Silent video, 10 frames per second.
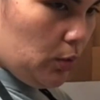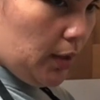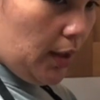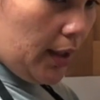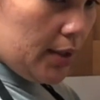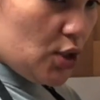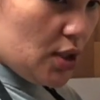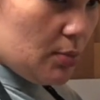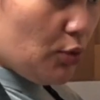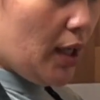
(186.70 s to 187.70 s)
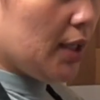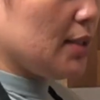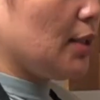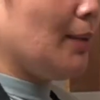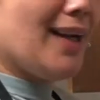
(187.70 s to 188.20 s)
think I can just
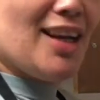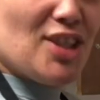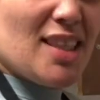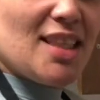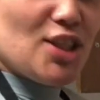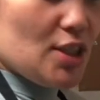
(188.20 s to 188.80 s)
miraculously. Oh my gosh, you can see she's